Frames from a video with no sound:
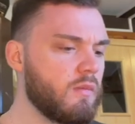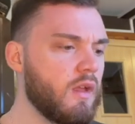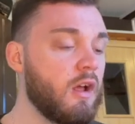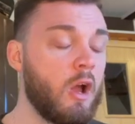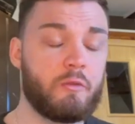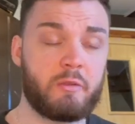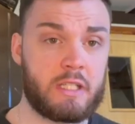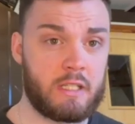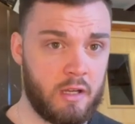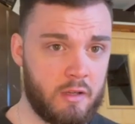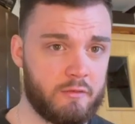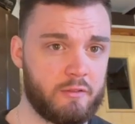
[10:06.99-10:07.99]
hopefully
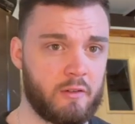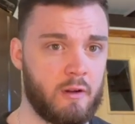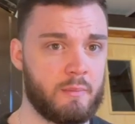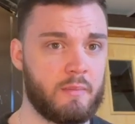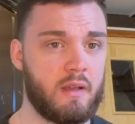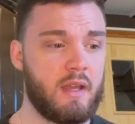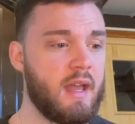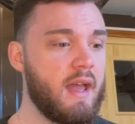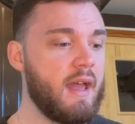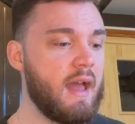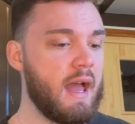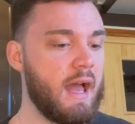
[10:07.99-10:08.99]
learn from,
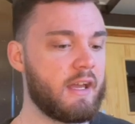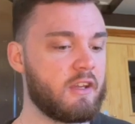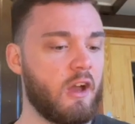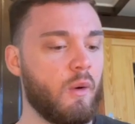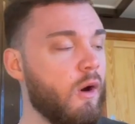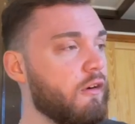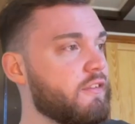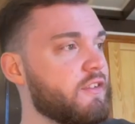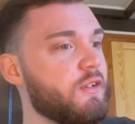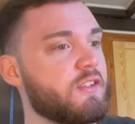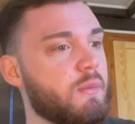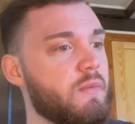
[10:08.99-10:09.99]
and go off and
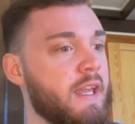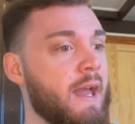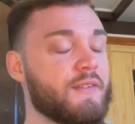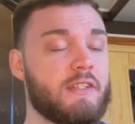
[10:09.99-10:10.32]
do something else.